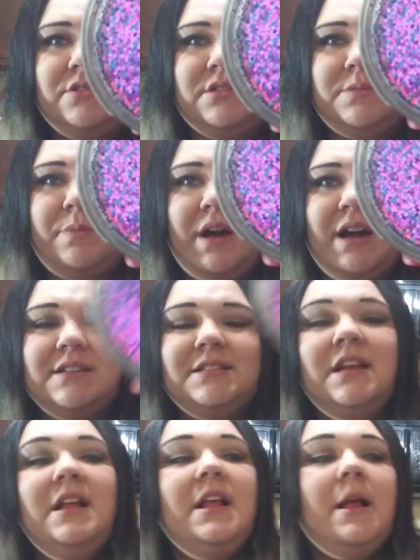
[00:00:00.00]

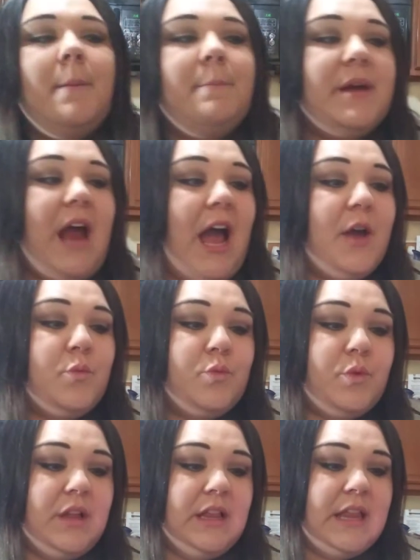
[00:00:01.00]
spots, but I
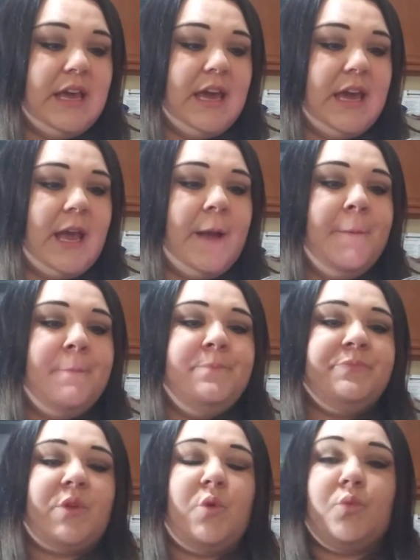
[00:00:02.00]
really
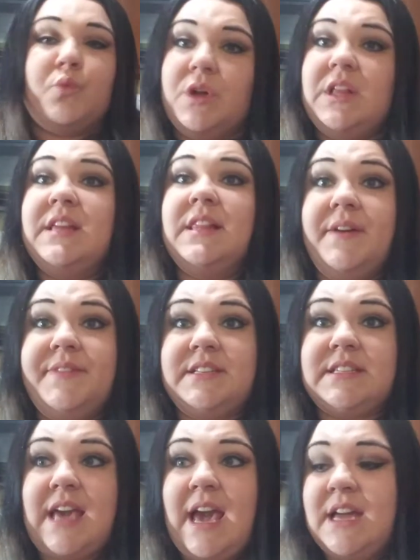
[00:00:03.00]
really love
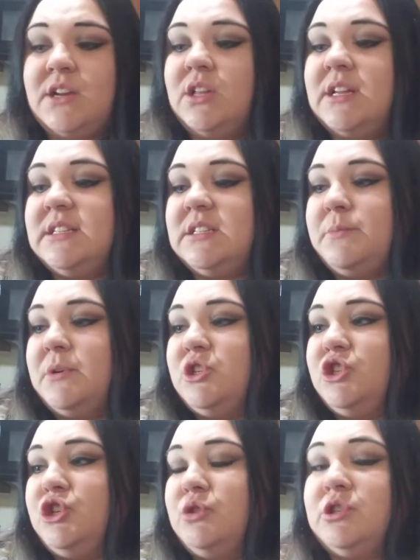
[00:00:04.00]
this candle it
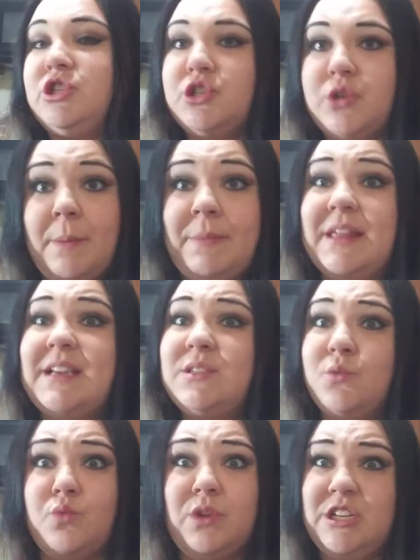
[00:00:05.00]
smells so, i mean like it's
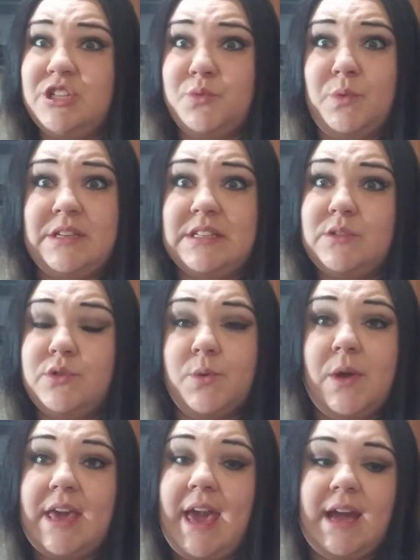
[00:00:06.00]
a really sweet
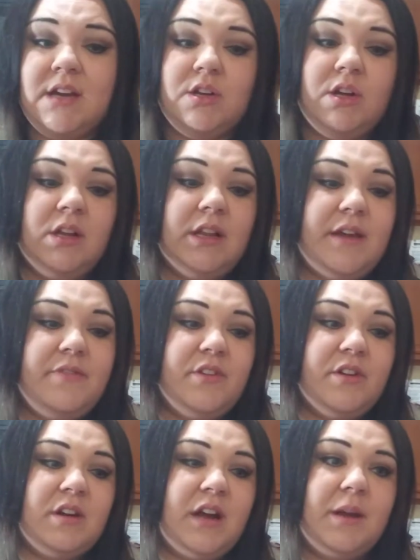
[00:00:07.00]
sweet candle if
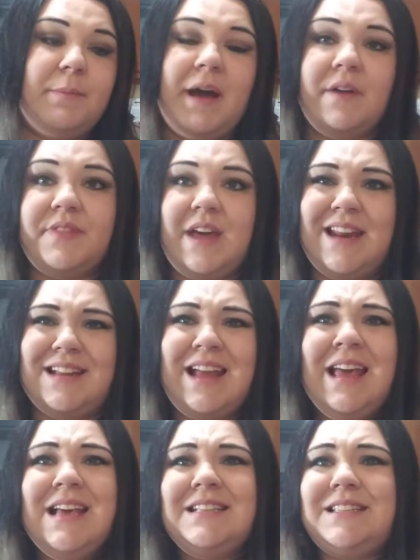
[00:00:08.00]
you're not about that it
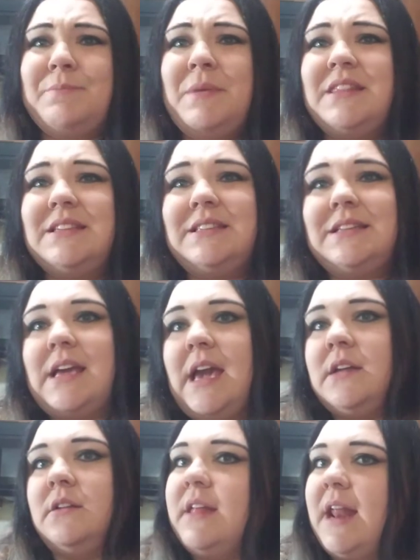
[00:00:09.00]
to me this is a
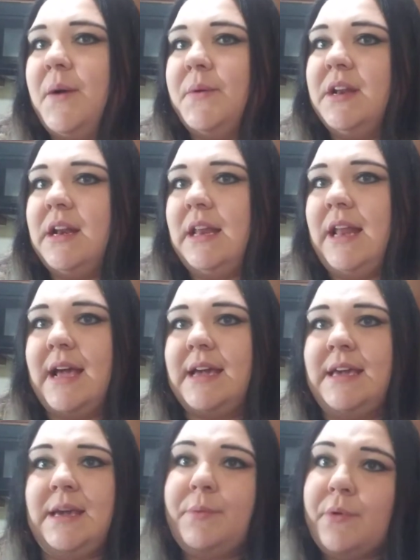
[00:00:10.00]
candle that i would like
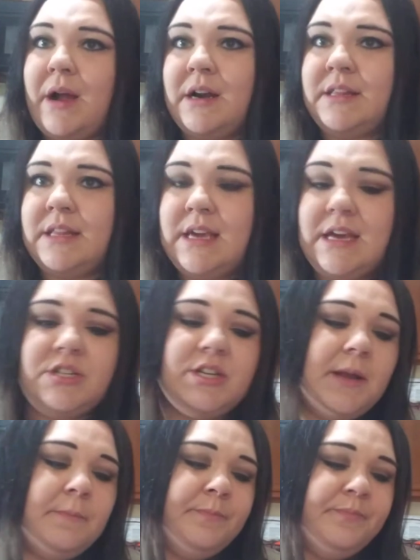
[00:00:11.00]
keep around in the kitchen